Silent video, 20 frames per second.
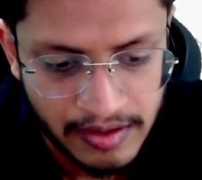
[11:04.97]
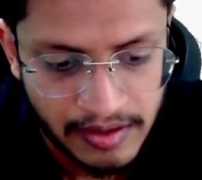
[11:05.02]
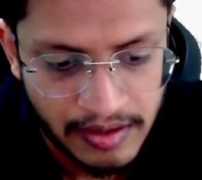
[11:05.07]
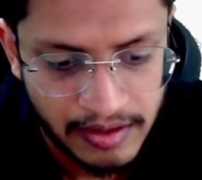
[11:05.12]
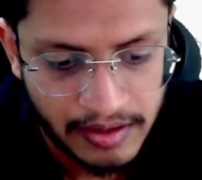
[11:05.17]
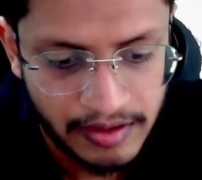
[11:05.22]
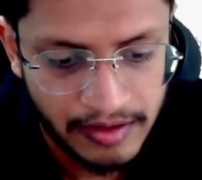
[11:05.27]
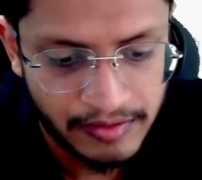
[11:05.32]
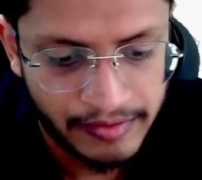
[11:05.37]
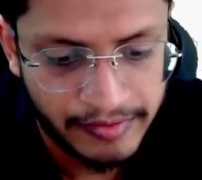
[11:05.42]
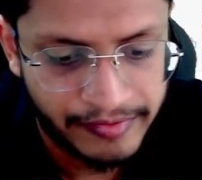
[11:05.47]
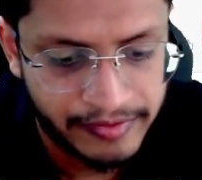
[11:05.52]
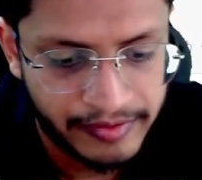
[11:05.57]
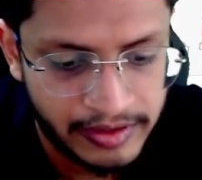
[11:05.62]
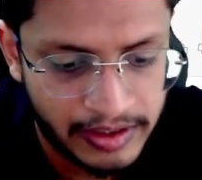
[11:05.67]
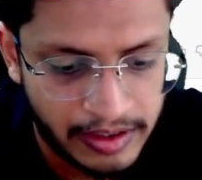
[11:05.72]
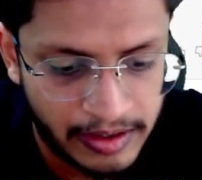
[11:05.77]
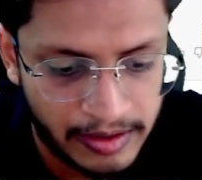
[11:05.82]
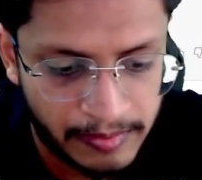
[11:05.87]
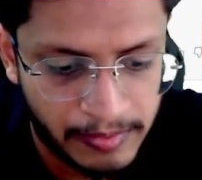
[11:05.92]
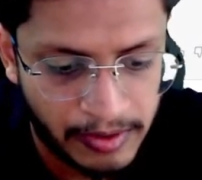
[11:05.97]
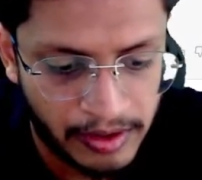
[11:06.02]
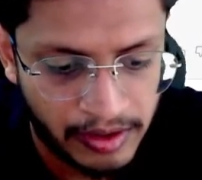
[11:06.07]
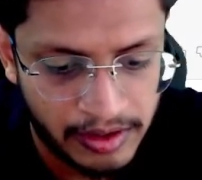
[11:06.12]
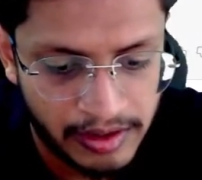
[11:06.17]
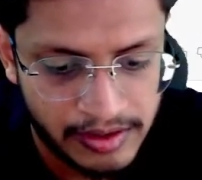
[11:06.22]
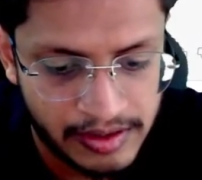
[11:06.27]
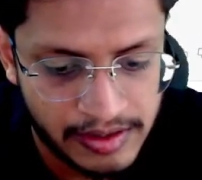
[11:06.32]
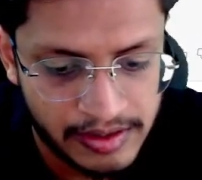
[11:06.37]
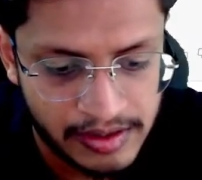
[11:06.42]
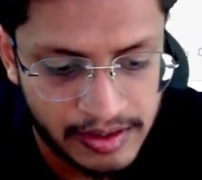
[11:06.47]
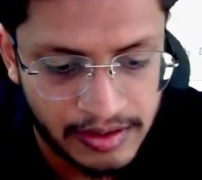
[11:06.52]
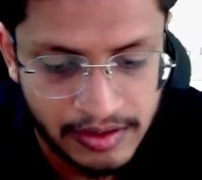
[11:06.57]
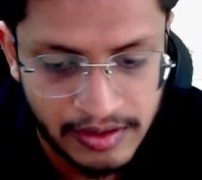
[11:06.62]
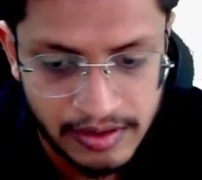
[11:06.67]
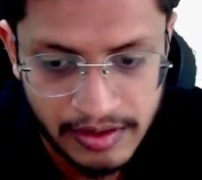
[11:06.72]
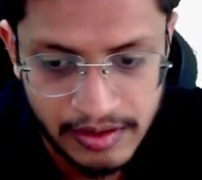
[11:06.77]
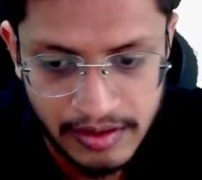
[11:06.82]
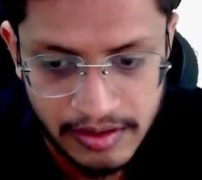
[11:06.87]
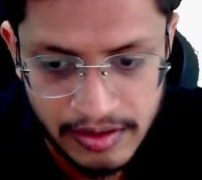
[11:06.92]
if the balls
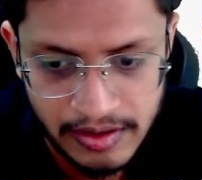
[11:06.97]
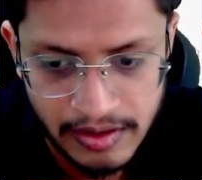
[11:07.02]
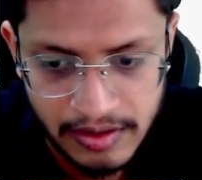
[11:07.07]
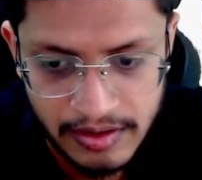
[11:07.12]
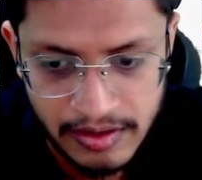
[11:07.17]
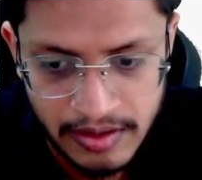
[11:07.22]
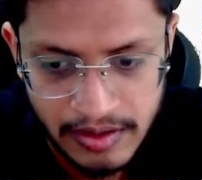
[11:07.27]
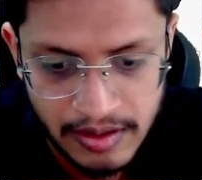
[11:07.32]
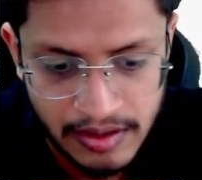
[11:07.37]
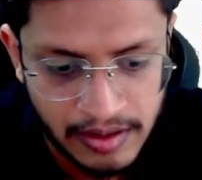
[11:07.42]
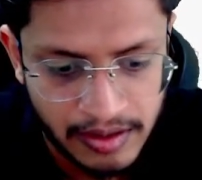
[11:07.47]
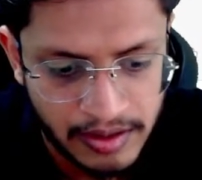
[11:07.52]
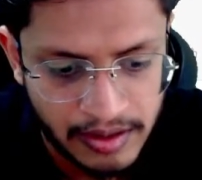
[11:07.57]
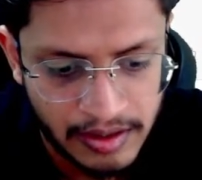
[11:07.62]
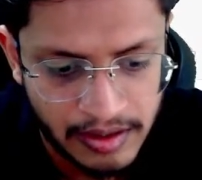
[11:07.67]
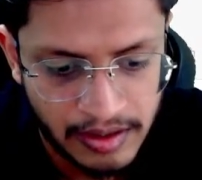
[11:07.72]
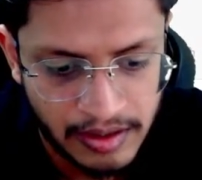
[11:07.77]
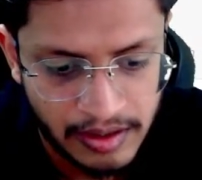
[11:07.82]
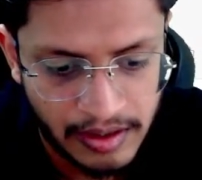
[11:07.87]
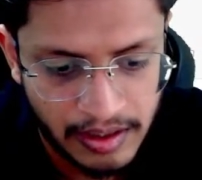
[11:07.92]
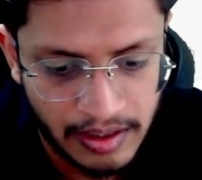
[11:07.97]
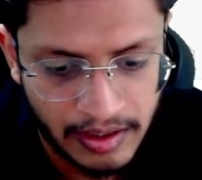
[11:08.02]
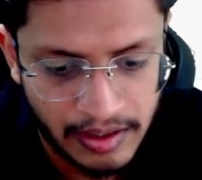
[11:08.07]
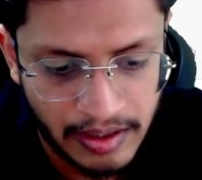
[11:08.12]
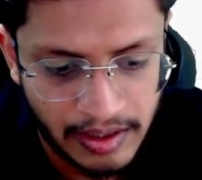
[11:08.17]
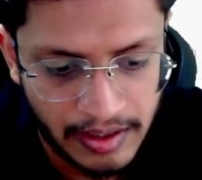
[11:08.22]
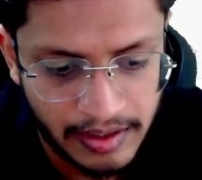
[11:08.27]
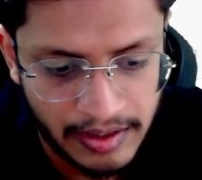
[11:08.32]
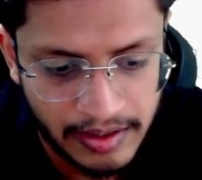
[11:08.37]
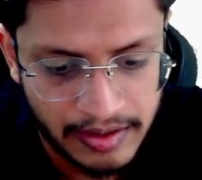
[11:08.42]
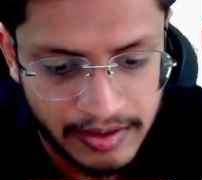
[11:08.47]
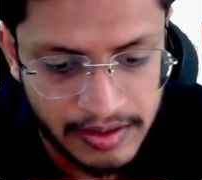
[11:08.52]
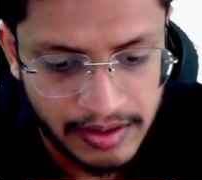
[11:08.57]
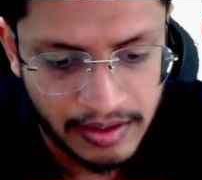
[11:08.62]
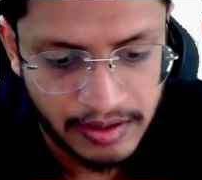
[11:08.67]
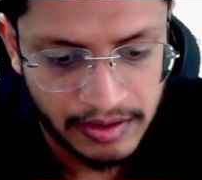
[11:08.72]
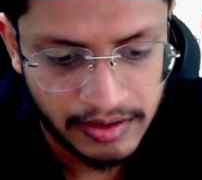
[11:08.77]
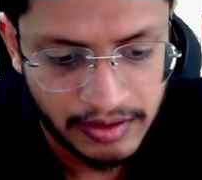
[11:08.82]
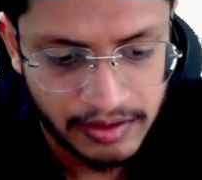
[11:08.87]
are identical.